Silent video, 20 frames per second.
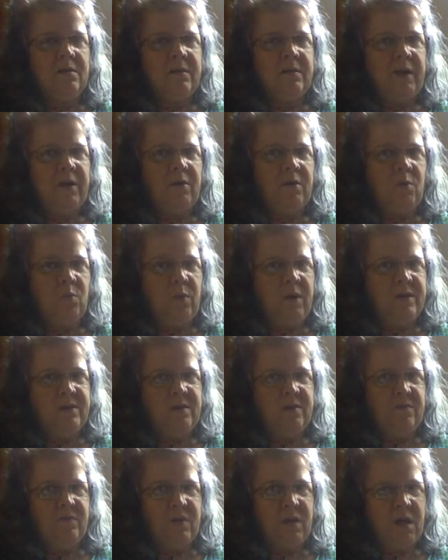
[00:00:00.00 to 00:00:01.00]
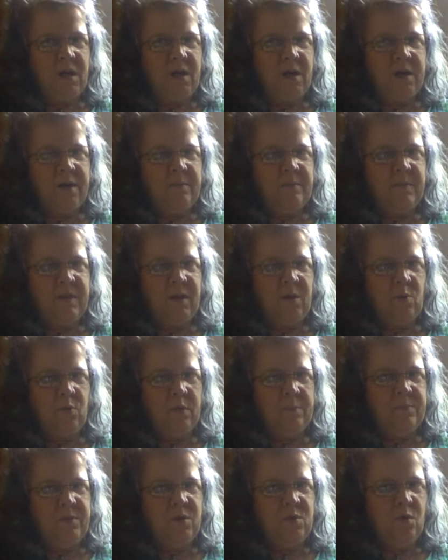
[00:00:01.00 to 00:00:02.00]
They are a waste of time. They
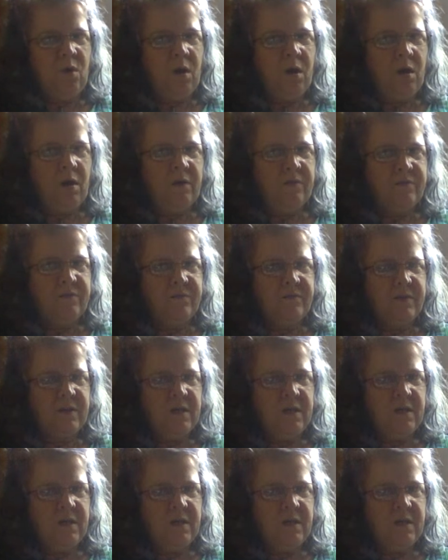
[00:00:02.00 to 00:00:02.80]
rip you off.